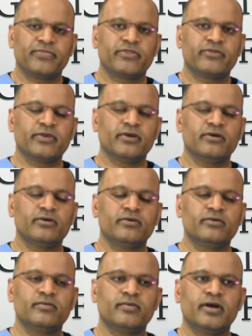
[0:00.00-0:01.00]

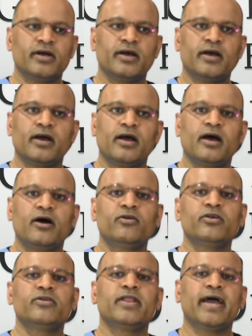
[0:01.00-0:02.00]
So how
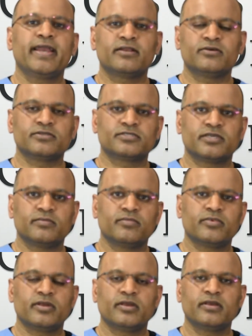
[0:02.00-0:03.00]
do you diagnose them?
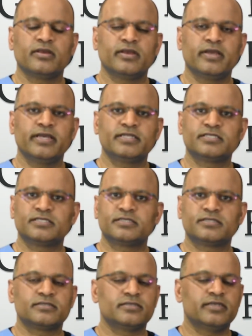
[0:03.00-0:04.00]

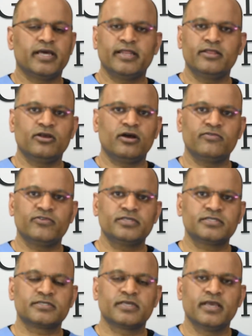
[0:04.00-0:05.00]
It's done in the
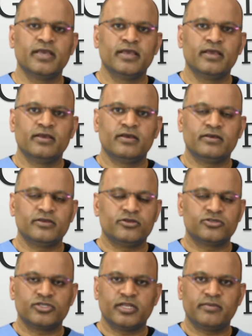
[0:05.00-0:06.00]
office.
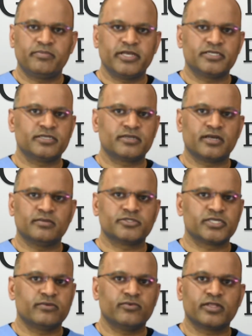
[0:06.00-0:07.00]
Usually a patient comes
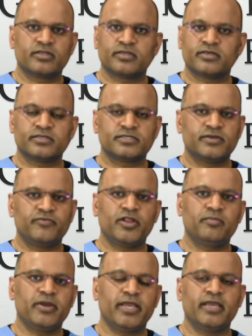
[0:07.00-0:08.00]
in with
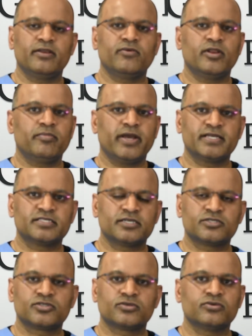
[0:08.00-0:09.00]
severe pain when passing
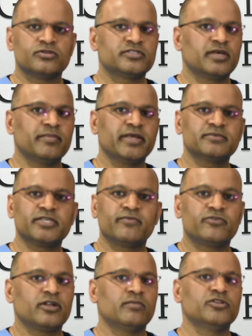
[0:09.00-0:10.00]
stool. Sometimes they
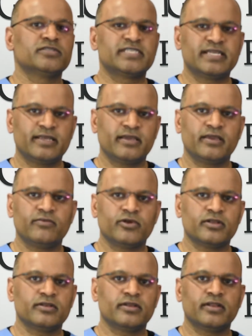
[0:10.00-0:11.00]
have trouble sitting even,
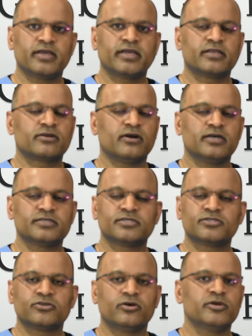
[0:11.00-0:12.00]
like it causes
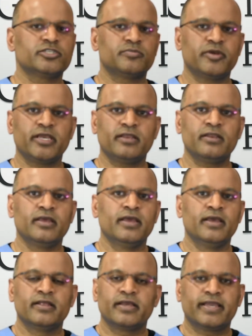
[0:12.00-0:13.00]
so much pain
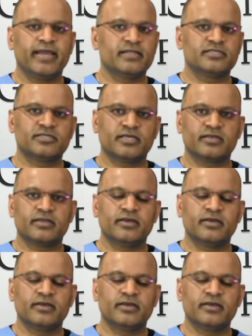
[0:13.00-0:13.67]
they can't sit.